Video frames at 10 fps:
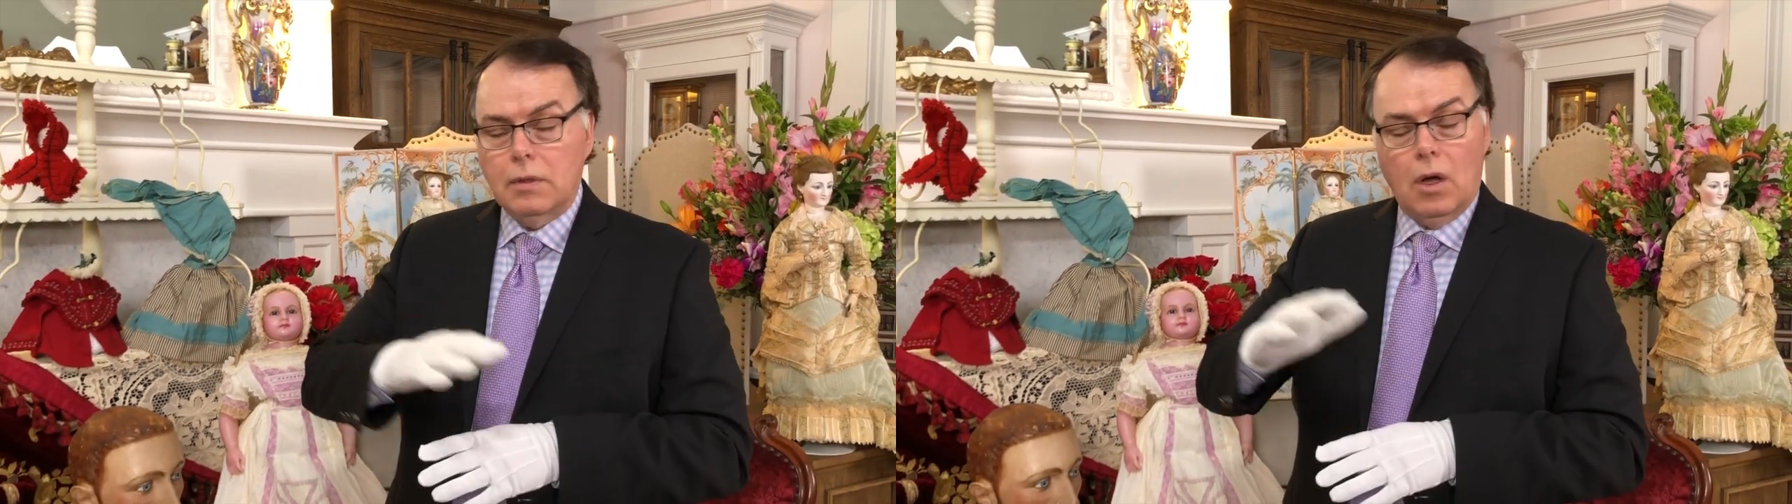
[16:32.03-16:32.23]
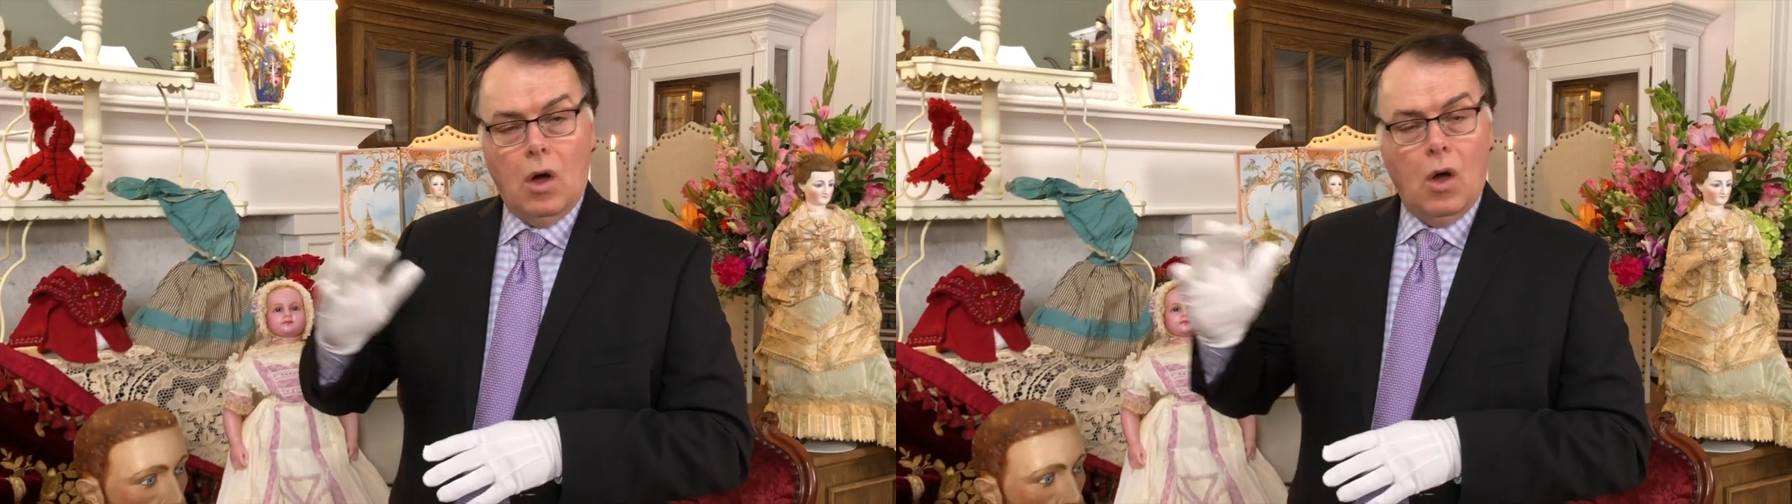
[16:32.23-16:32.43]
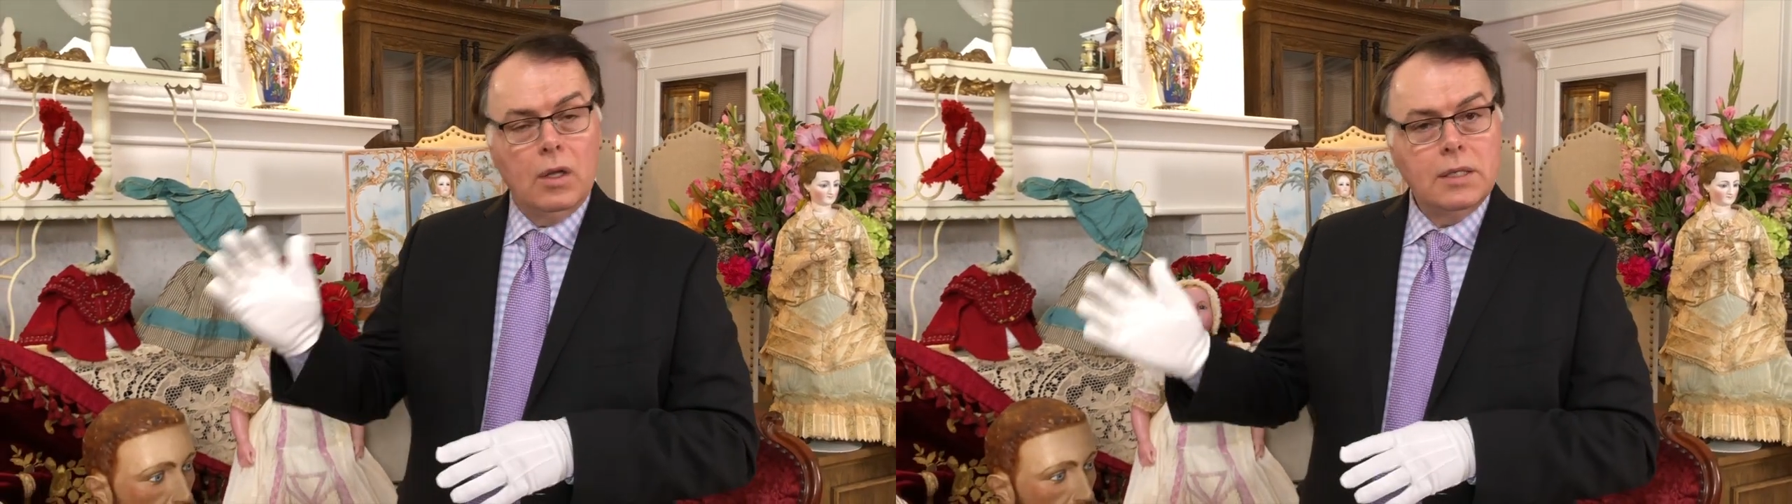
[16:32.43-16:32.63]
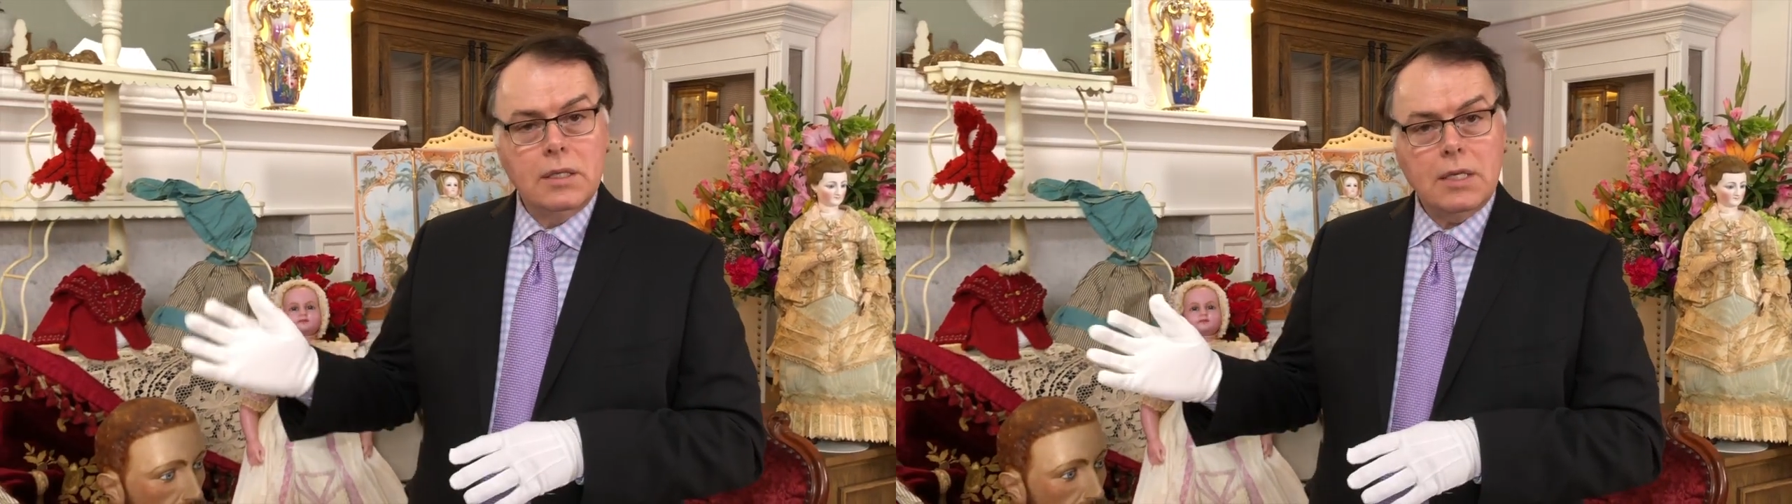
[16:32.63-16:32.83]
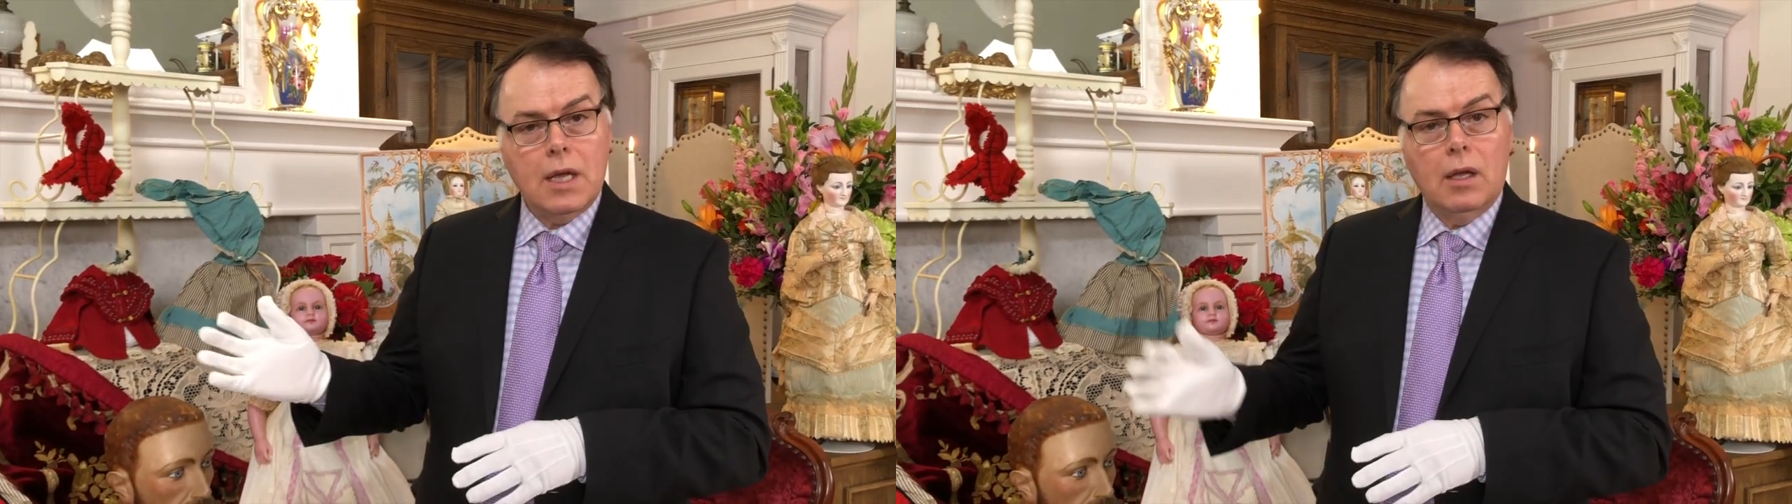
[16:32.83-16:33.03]
all
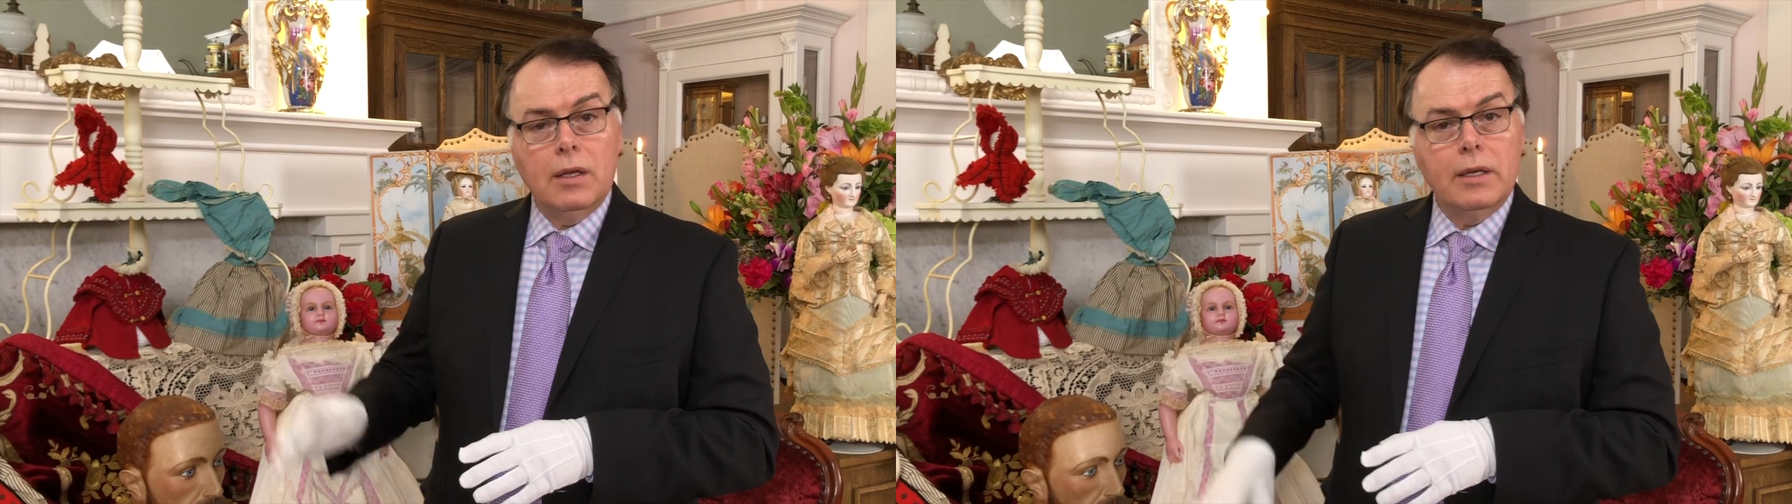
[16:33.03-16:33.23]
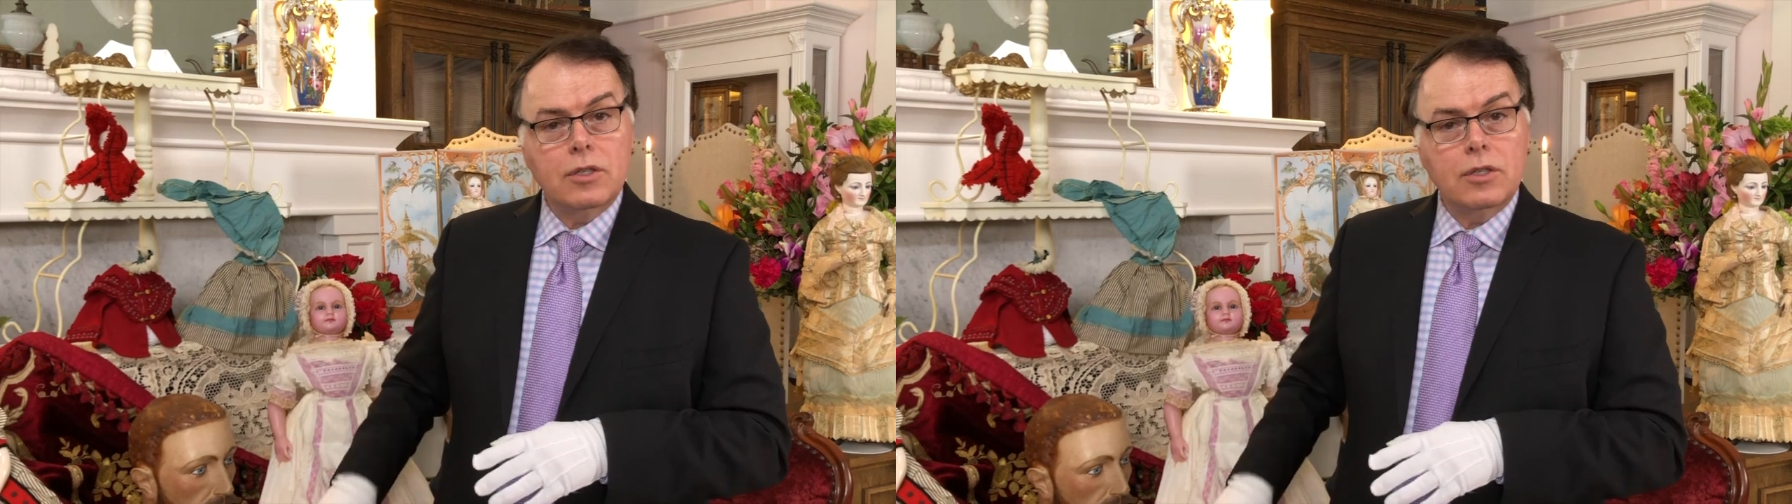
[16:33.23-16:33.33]
until